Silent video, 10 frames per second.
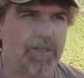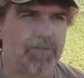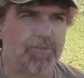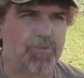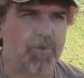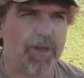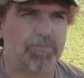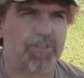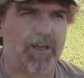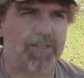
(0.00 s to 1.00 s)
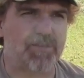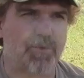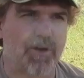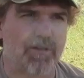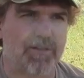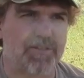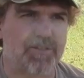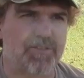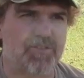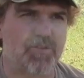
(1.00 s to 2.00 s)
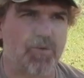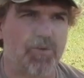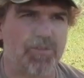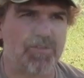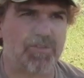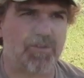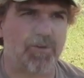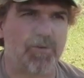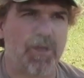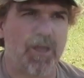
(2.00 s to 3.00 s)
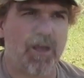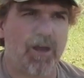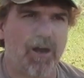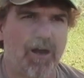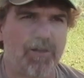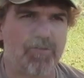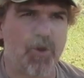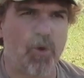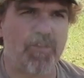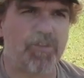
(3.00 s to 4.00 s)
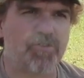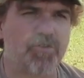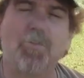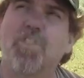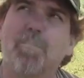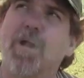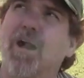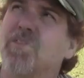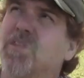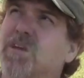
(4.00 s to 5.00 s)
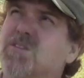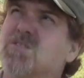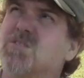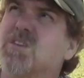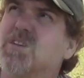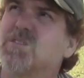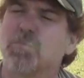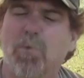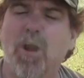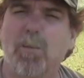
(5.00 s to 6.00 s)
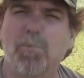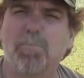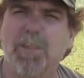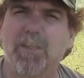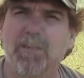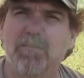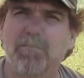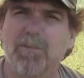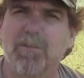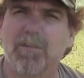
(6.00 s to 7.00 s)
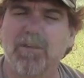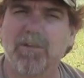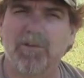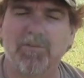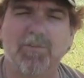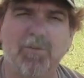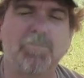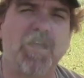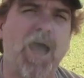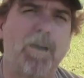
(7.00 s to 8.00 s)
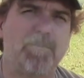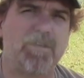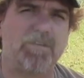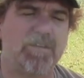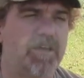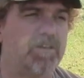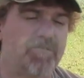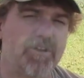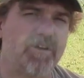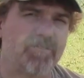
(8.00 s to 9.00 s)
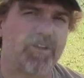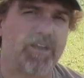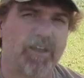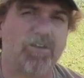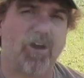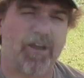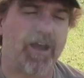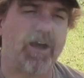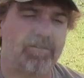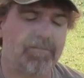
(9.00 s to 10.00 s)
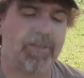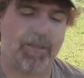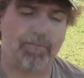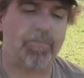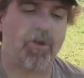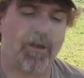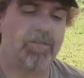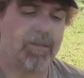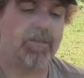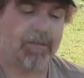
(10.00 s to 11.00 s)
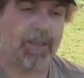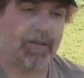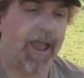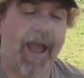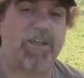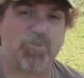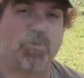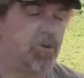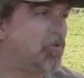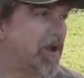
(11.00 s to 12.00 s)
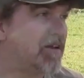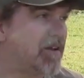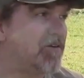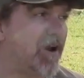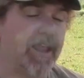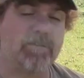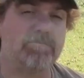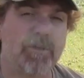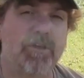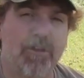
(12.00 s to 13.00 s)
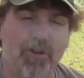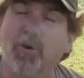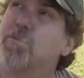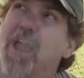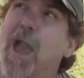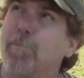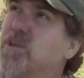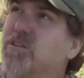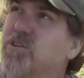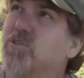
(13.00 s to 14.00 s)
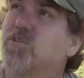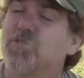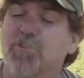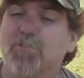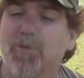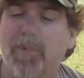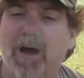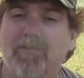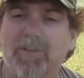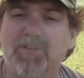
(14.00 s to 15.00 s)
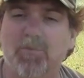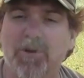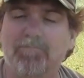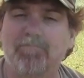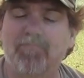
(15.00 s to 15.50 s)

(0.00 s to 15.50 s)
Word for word: those websites where this is sold. So knowing the truth about this is probably, you know, you'll be happy you did if you ever get caught out in actual wind and rain. You'll be happy you knew the truth about this one.